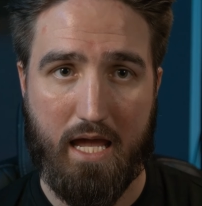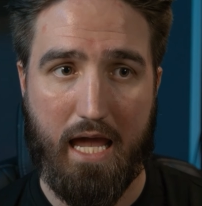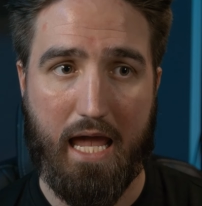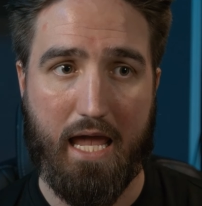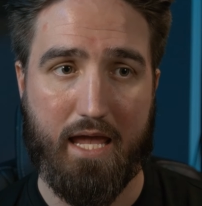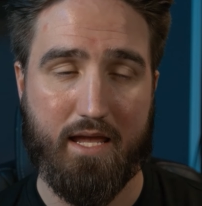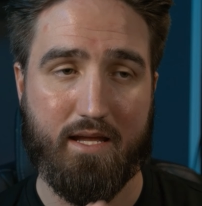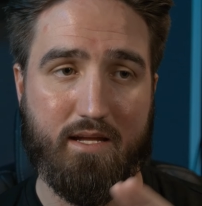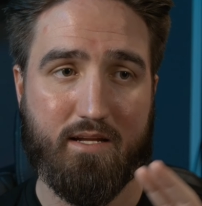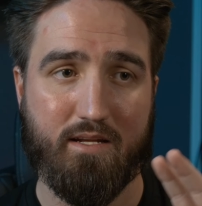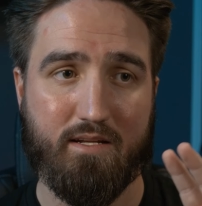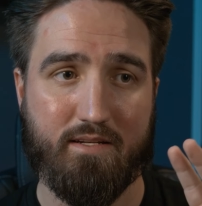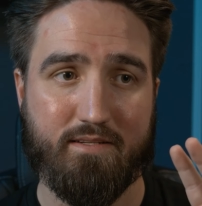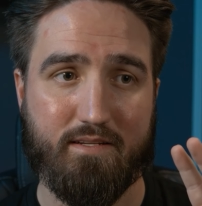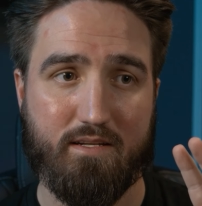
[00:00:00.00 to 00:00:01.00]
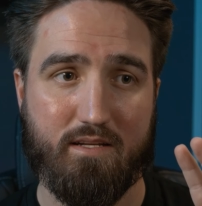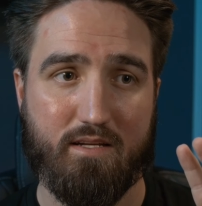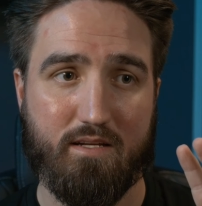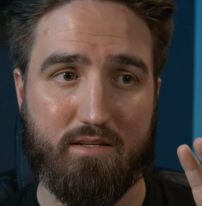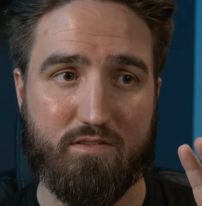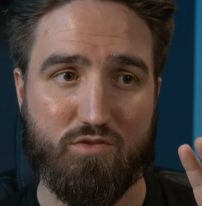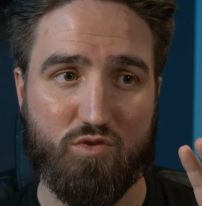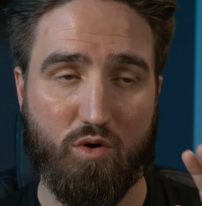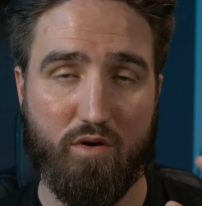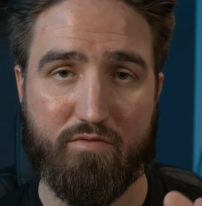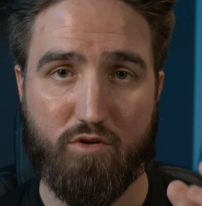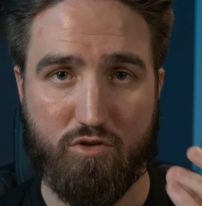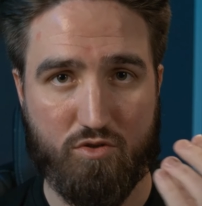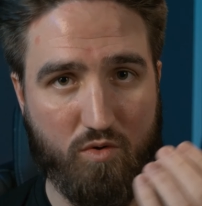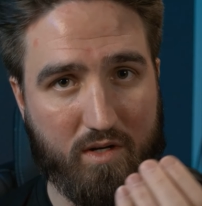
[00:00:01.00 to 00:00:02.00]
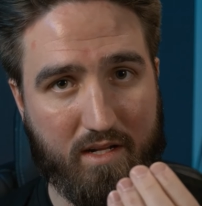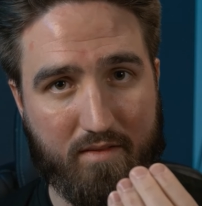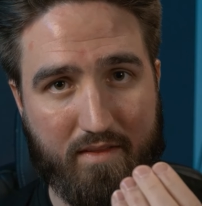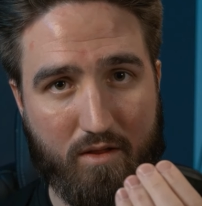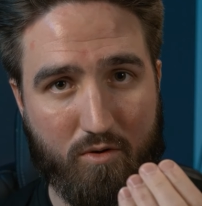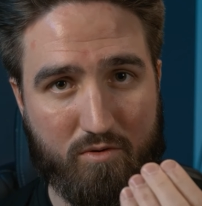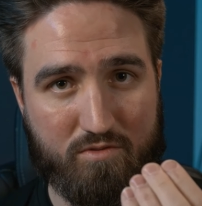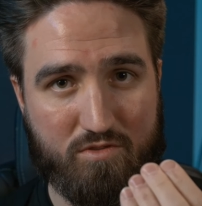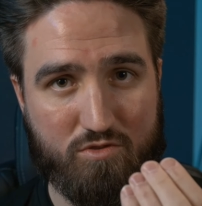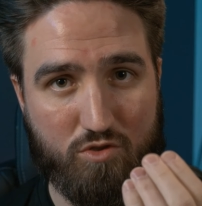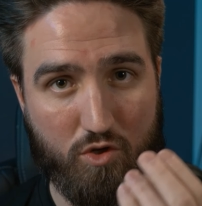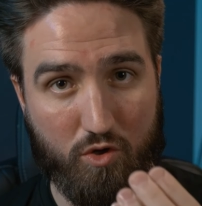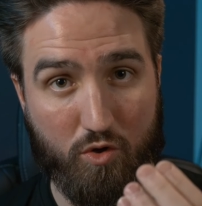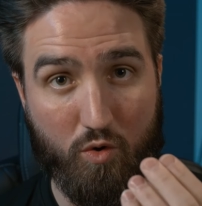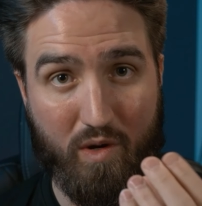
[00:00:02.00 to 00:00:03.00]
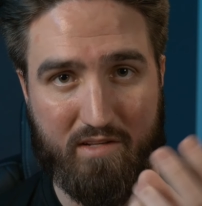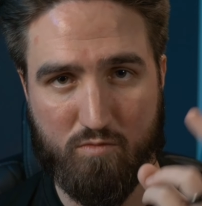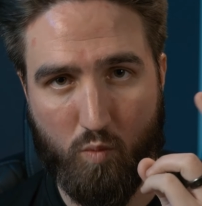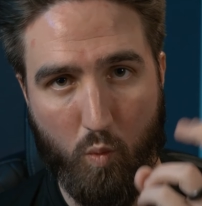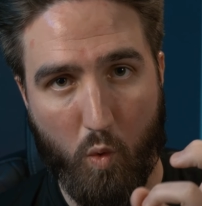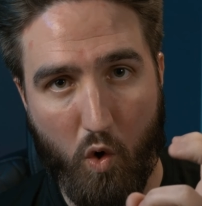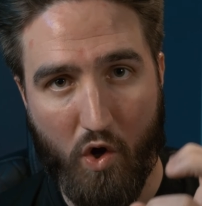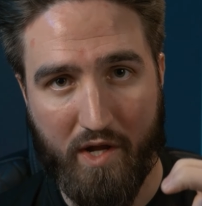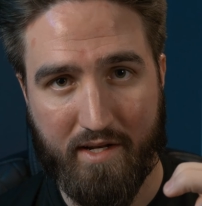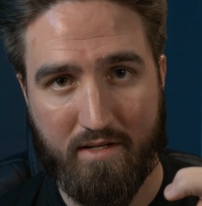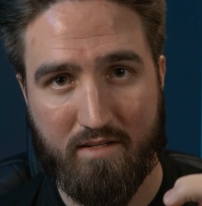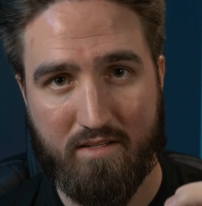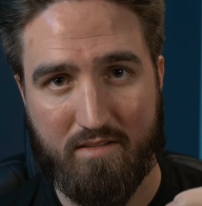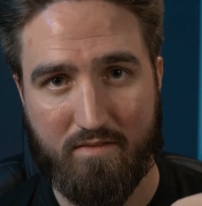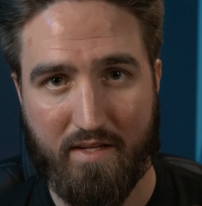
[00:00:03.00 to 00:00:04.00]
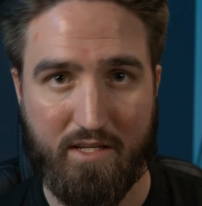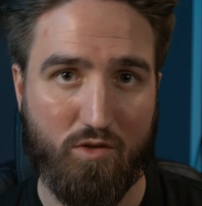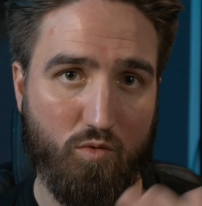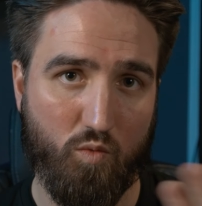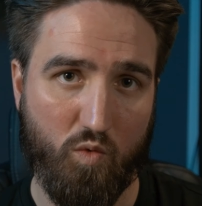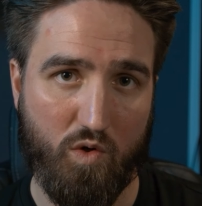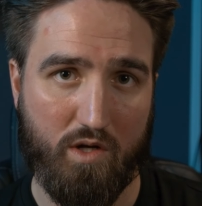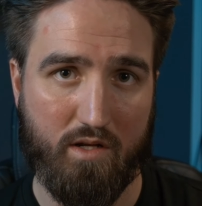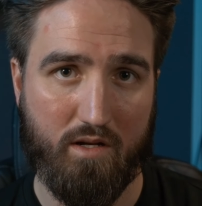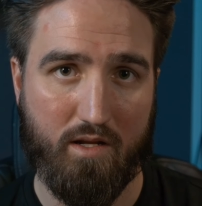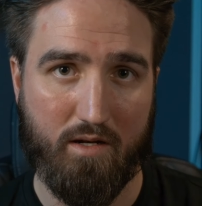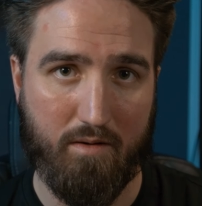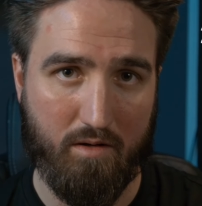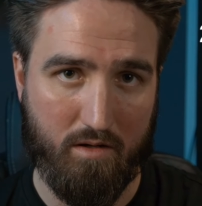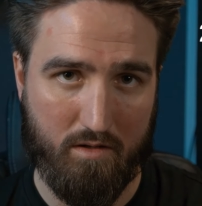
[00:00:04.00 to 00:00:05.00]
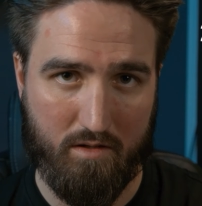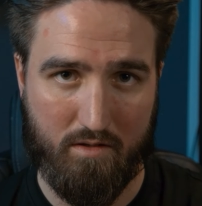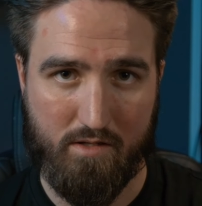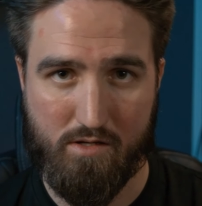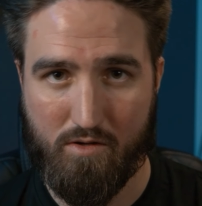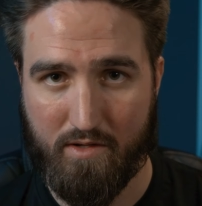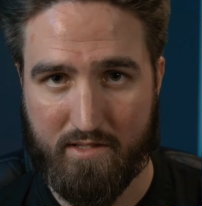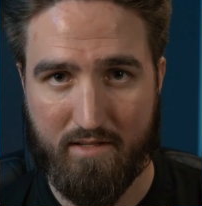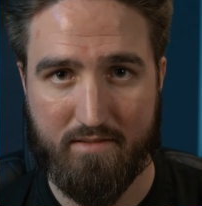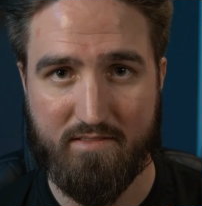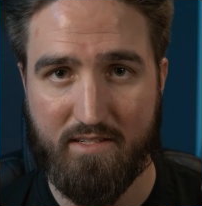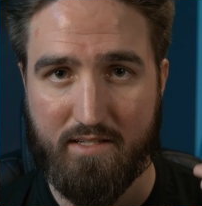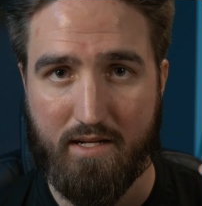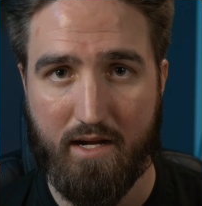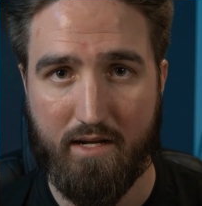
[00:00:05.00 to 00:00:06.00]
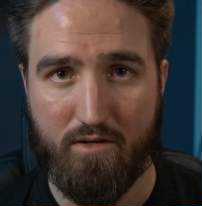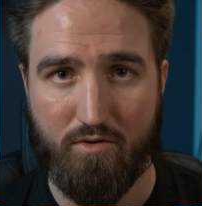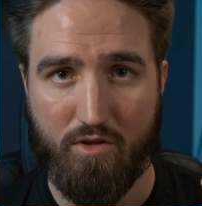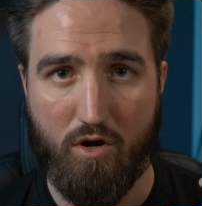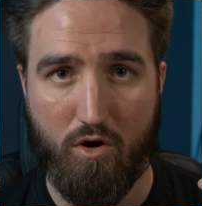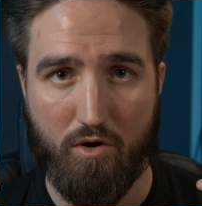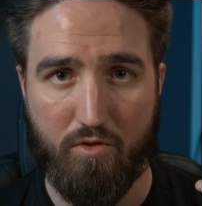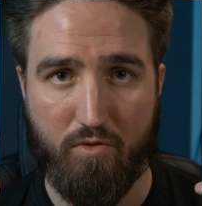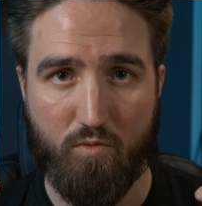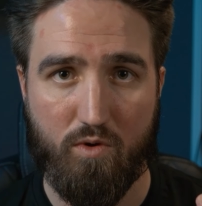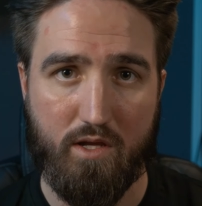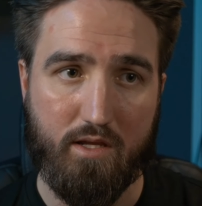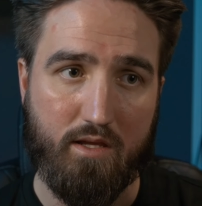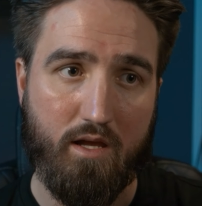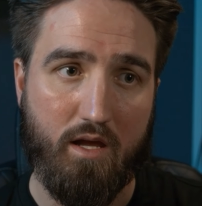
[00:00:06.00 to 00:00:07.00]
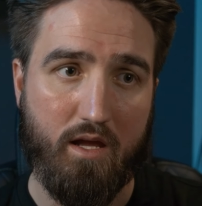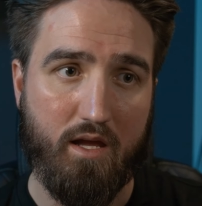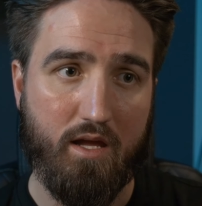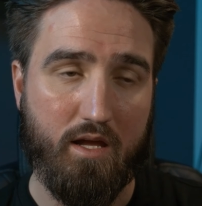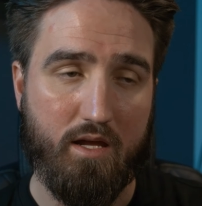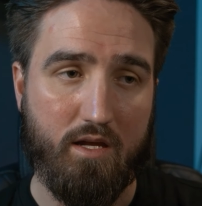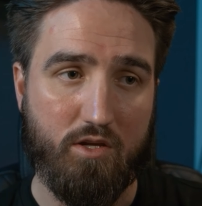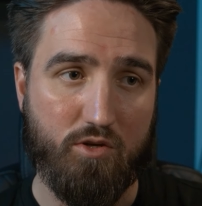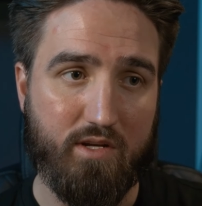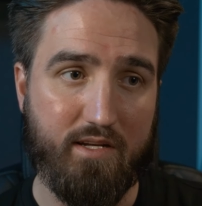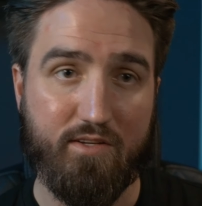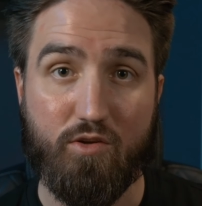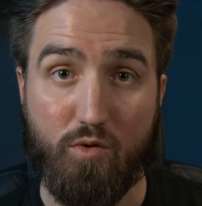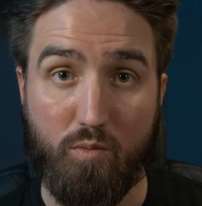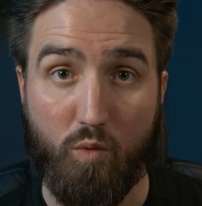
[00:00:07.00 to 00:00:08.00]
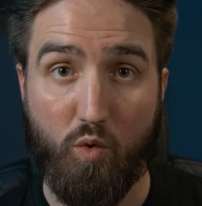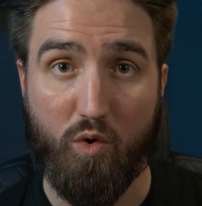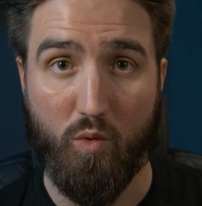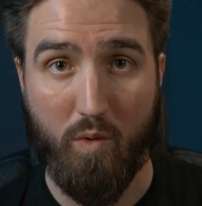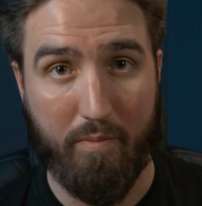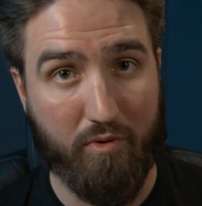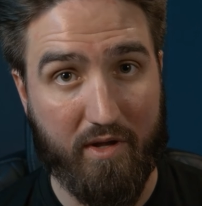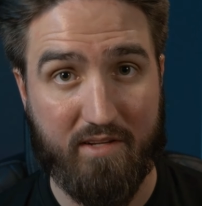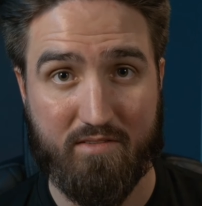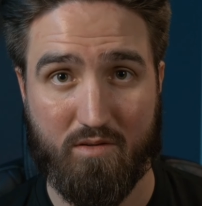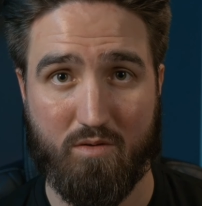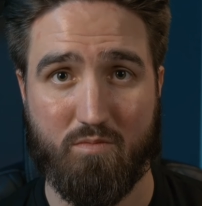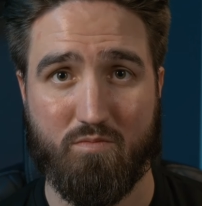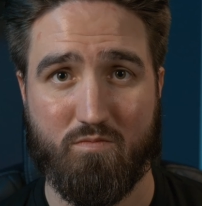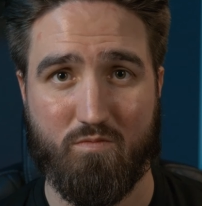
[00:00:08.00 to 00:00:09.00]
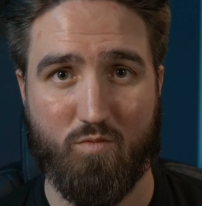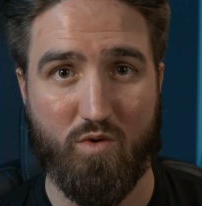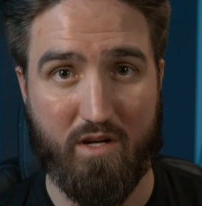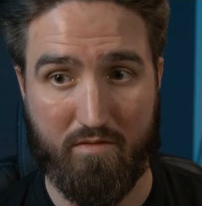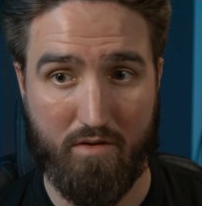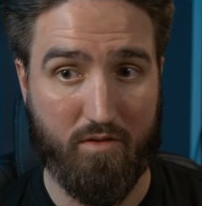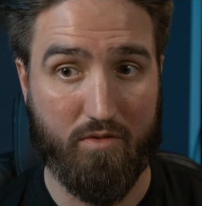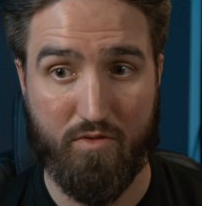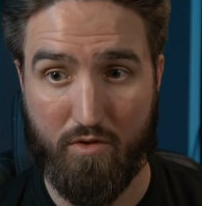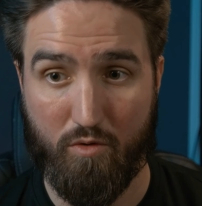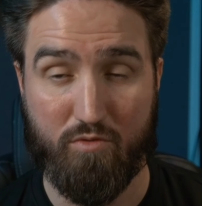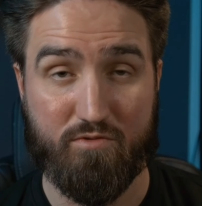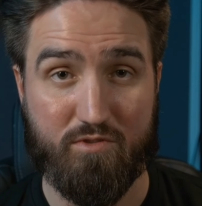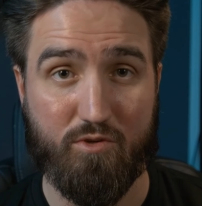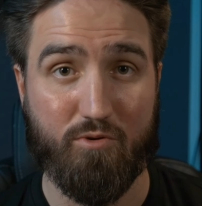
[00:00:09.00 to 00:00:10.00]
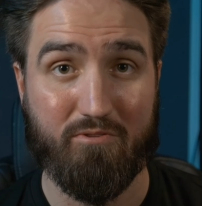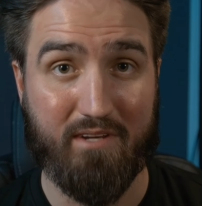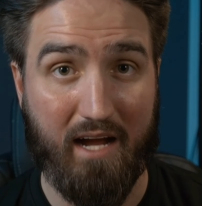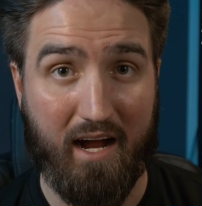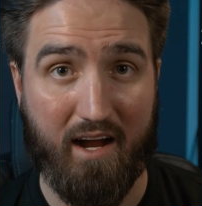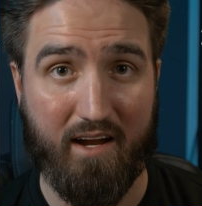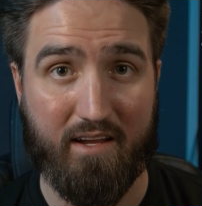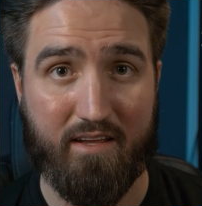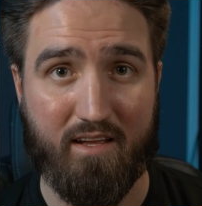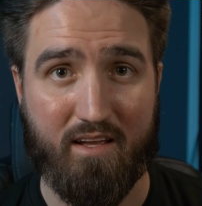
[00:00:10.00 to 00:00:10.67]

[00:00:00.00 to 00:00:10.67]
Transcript: And so if you're treating those two as one, like you would in a, like the Z9 or the R3, you need two more to replace them whenever those two die.